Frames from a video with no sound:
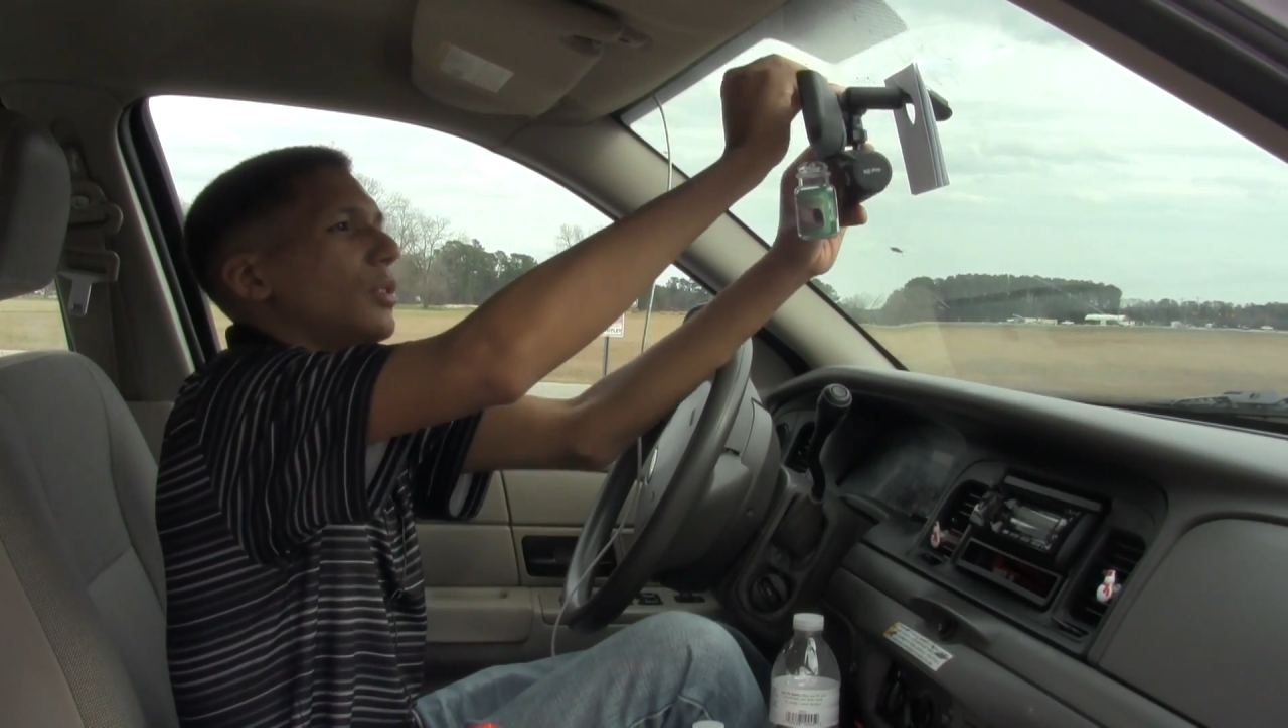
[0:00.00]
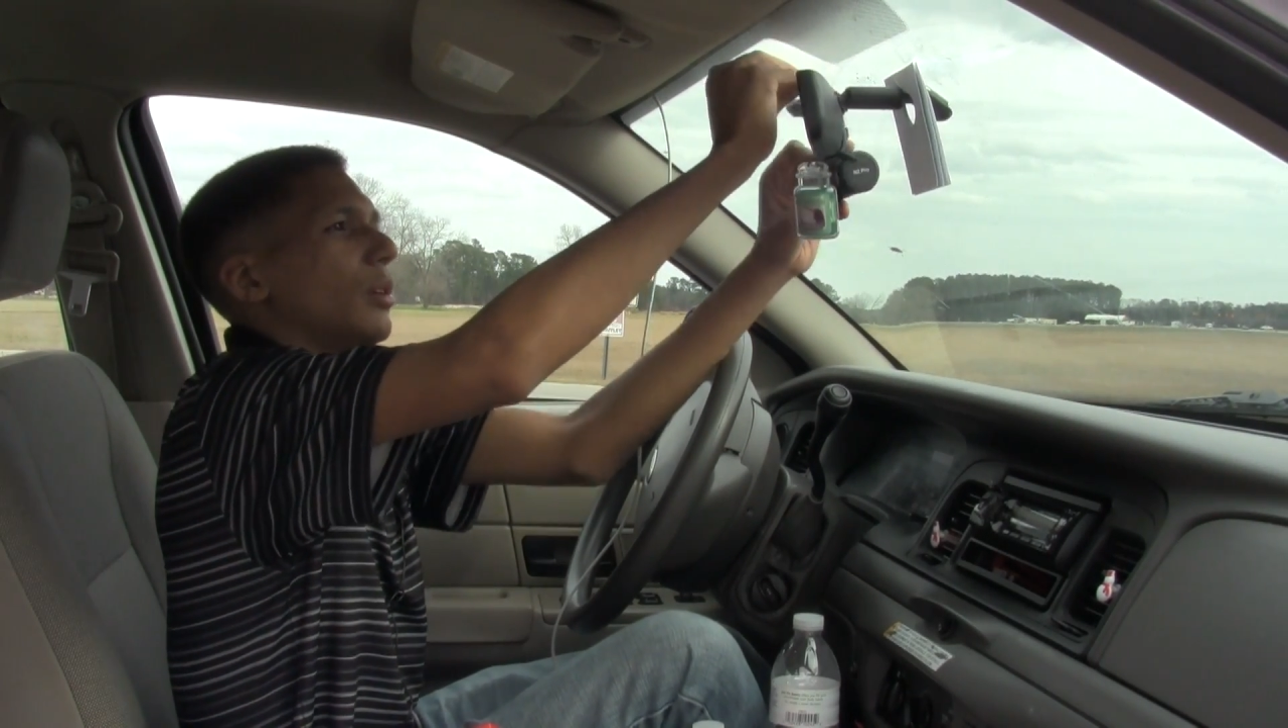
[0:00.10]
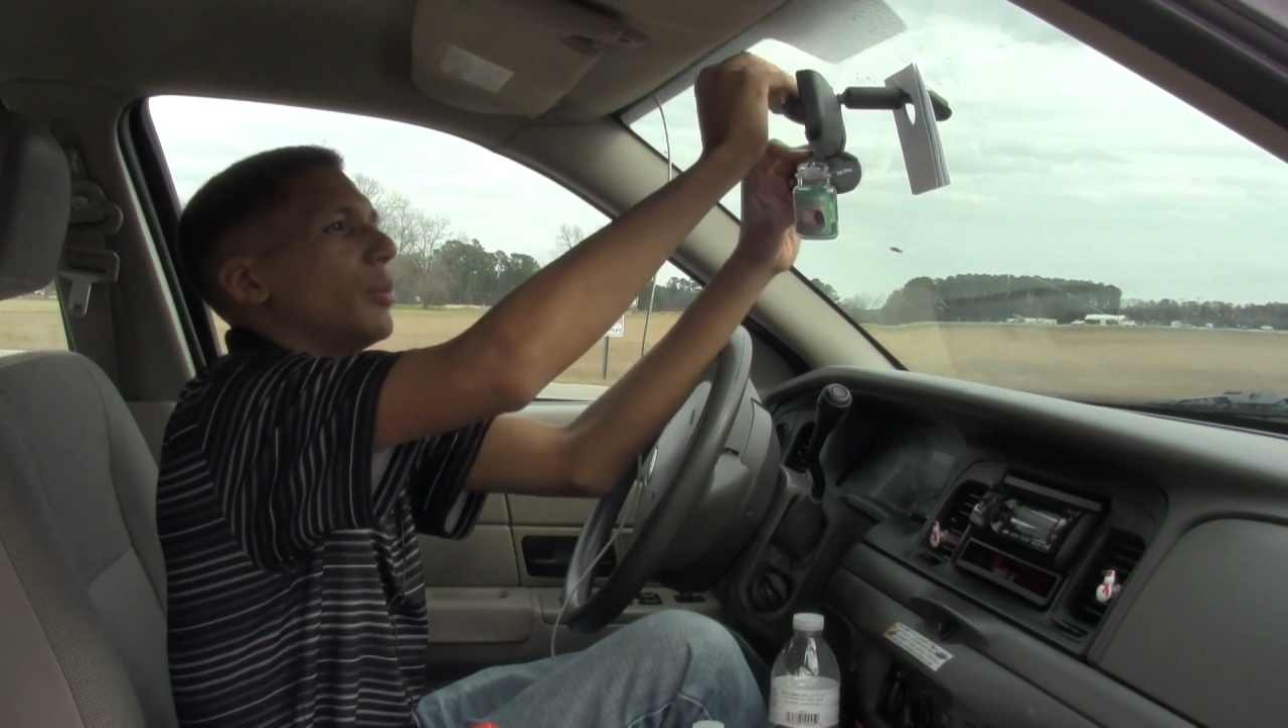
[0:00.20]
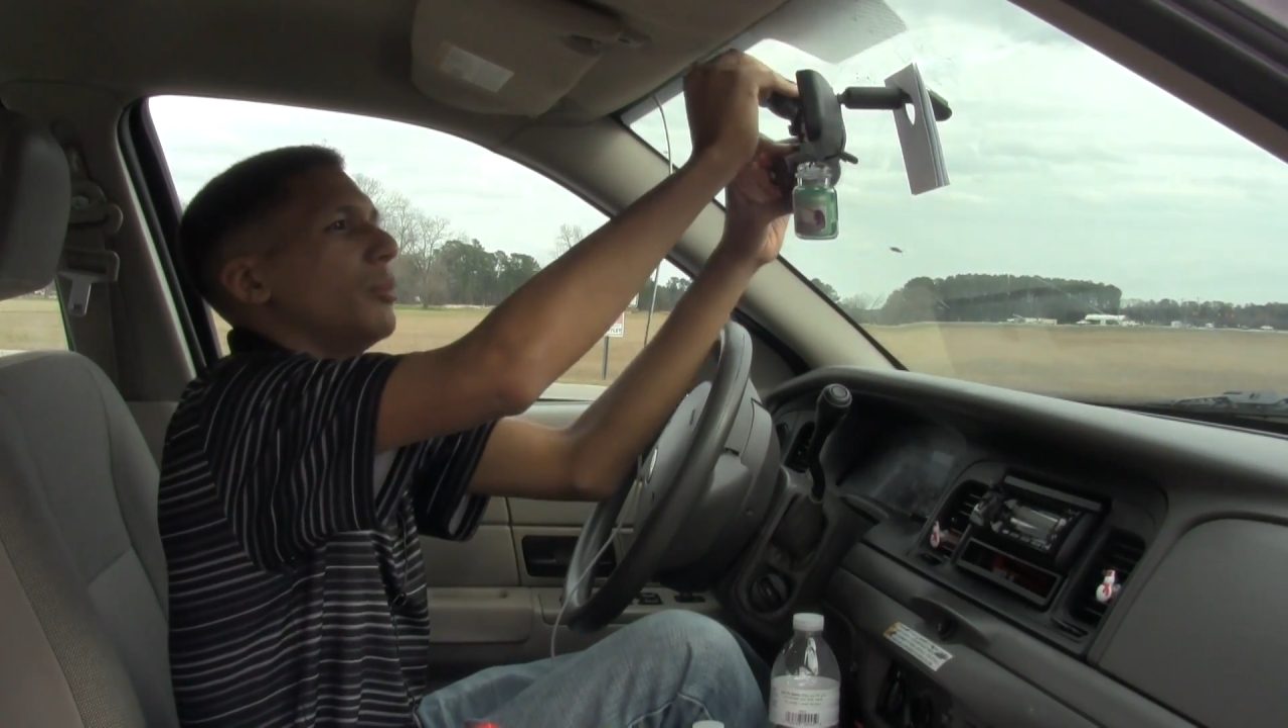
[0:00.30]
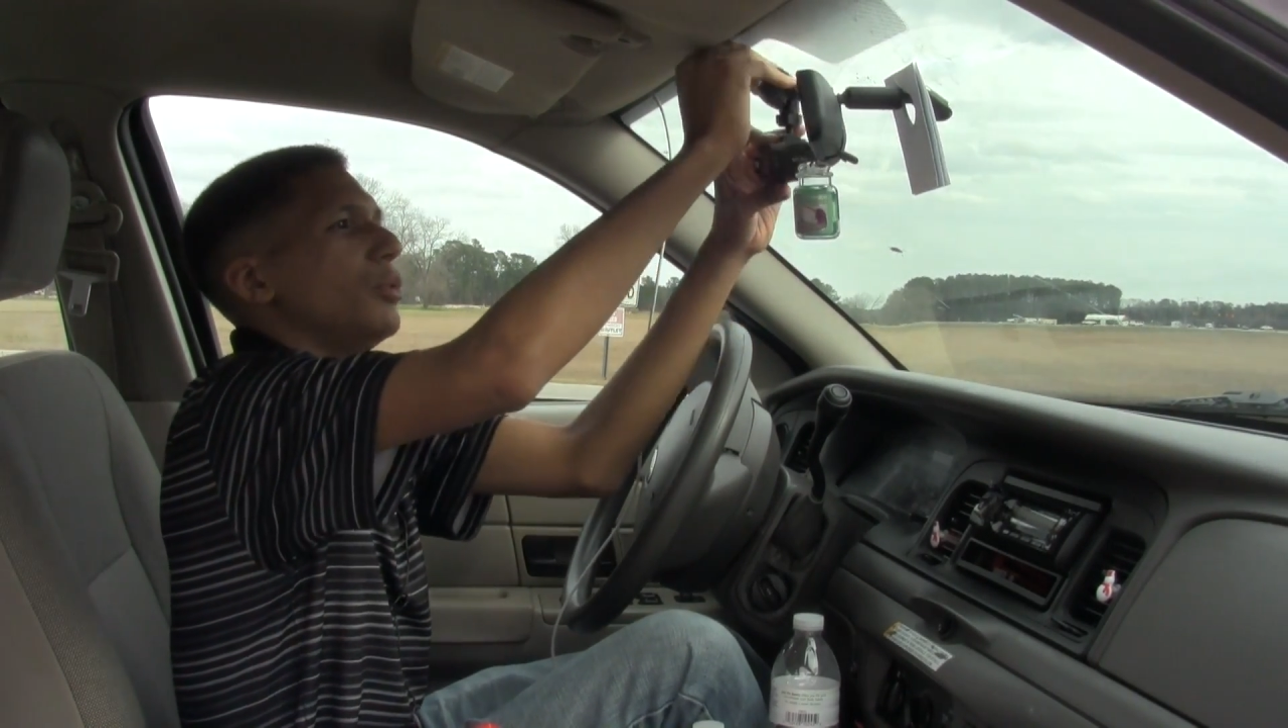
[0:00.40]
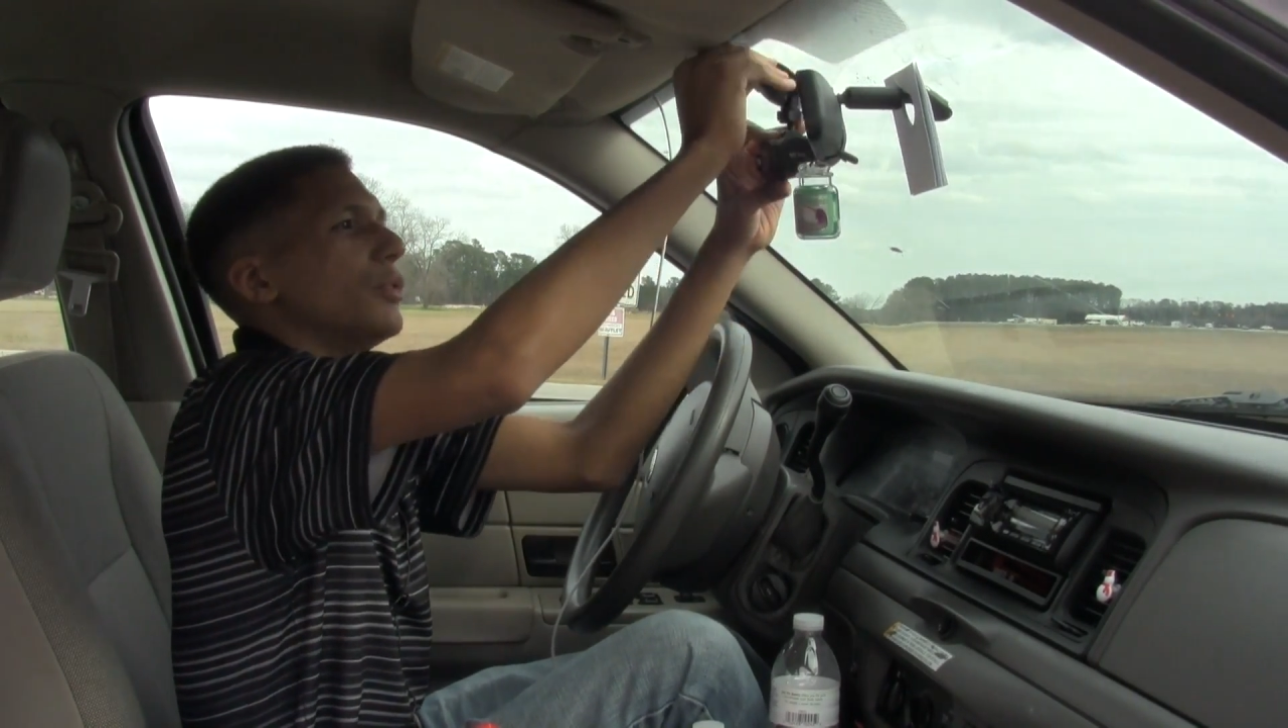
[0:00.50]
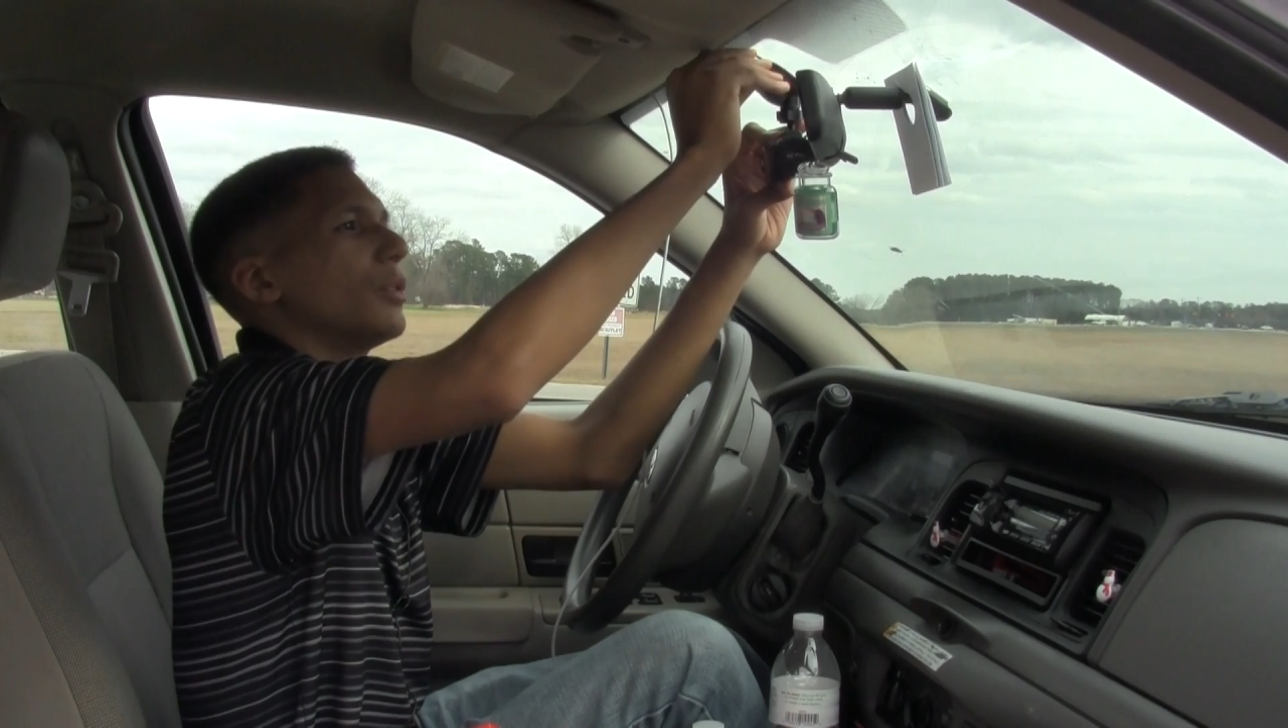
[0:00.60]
I'm gonna move